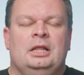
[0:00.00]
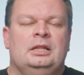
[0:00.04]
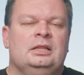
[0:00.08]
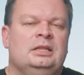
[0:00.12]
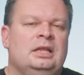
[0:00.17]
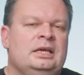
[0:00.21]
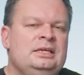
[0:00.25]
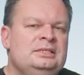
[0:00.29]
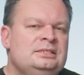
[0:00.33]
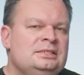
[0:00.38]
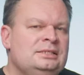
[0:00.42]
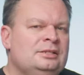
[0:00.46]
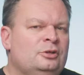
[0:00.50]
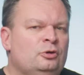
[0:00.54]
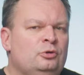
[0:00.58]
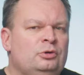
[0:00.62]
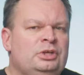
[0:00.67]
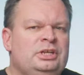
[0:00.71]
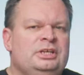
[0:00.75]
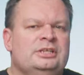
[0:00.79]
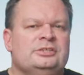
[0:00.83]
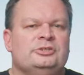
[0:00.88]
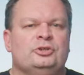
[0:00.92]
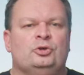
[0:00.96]
Lazy
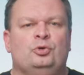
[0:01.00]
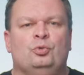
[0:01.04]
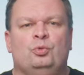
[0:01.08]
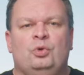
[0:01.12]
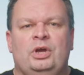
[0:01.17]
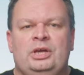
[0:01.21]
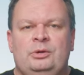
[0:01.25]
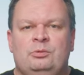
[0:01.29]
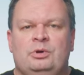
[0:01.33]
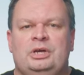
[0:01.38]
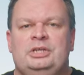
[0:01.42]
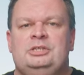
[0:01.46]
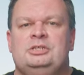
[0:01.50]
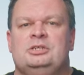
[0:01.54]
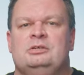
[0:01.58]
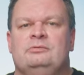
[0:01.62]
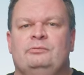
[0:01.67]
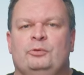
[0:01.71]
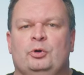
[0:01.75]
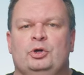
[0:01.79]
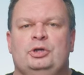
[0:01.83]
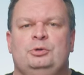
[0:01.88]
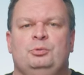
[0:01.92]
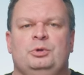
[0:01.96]
loading is a great way to
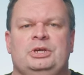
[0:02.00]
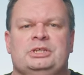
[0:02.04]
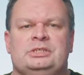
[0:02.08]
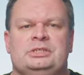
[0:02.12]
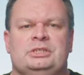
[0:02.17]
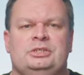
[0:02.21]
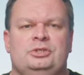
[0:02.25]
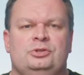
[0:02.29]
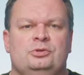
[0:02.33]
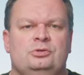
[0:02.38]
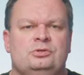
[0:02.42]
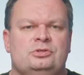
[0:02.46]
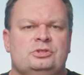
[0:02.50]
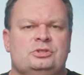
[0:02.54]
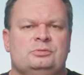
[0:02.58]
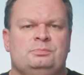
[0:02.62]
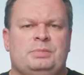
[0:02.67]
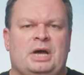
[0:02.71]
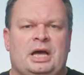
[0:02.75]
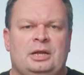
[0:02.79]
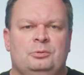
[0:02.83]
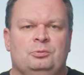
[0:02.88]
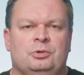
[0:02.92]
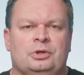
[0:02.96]
avoid wasting users'
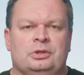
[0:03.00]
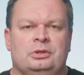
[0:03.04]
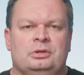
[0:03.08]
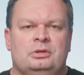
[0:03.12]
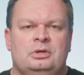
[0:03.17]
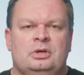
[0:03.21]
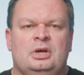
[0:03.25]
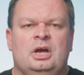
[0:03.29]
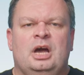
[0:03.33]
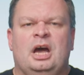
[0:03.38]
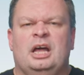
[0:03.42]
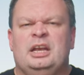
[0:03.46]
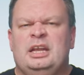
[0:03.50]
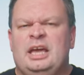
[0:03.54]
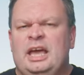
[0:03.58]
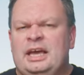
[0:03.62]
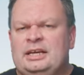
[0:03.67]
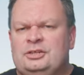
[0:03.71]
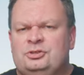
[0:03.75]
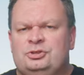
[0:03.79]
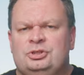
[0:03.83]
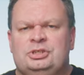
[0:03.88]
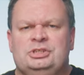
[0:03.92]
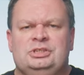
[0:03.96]
bandwidth and
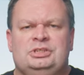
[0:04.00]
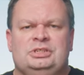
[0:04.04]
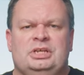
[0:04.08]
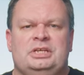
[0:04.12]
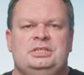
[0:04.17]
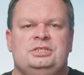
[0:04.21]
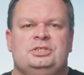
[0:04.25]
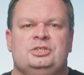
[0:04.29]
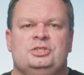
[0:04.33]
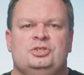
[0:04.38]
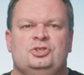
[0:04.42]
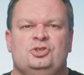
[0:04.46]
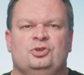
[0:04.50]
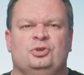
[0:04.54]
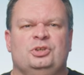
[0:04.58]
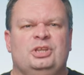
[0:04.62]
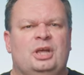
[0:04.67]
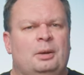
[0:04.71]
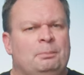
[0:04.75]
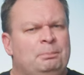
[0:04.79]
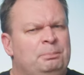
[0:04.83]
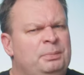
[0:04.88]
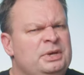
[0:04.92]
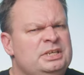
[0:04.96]
extra contention during
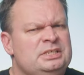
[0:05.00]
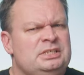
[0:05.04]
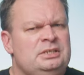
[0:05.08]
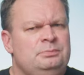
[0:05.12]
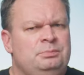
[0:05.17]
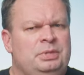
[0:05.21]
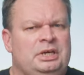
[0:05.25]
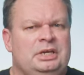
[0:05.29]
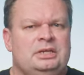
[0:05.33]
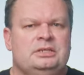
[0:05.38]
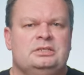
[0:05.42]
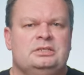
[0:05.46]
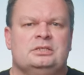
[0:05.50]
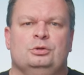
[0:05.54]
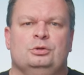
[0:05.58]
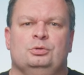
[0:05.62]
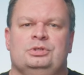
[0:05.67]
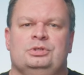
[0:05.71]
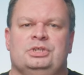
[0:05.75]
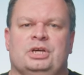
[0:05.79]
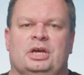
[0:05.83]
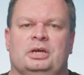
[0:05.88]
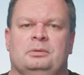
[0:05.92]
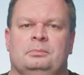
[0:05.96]
that busy page
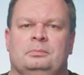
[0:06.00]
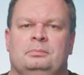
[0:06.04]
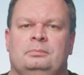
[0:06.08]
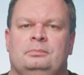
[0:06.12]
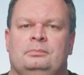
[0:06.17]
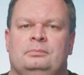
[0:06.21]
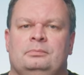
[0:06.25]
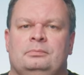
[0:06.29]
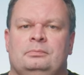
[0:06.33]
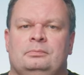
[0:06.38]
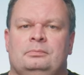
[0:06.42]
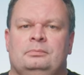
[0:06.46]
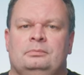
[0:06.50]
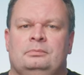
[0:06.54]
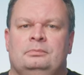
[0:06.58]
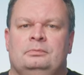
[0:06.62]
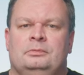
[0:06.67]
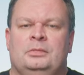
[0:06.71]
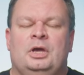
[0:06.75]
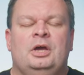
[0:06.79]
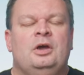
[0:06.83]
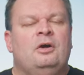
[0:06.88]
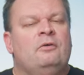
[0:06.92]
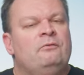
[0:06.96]
load time.
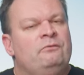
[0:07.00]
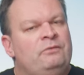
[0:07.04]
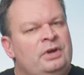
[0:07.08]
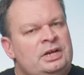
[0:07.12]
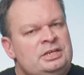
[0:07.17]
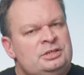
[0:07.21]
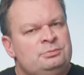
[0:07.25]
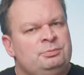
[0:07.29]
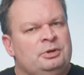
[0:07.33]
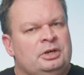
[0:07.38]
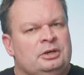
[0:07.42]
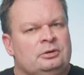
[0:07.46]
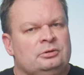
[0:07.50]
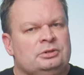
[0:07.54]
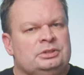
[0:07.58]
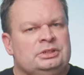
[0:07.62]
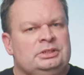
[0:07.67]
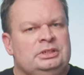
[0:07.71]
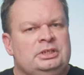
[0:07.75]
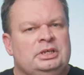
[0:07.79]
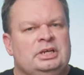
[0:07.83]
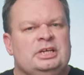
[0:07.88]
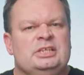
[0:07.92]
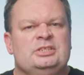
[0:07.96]
Fetch
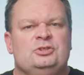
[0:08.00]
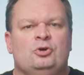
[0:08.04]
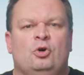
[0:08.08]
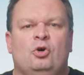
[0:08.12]
priority is